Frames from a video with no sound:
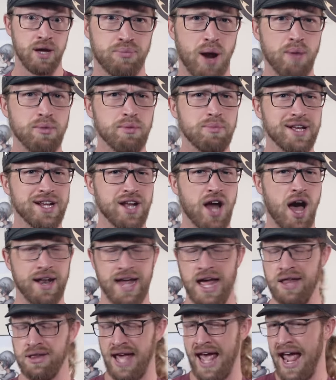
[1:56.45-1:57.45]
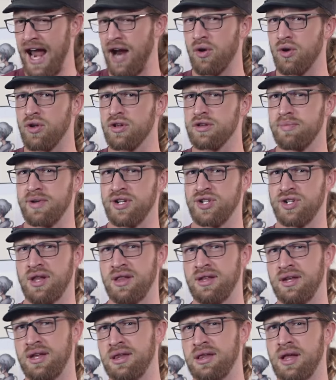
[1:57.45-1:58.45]
Probably not as a herald, but
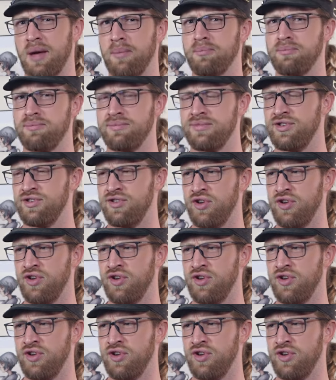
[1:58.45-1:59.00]
just as some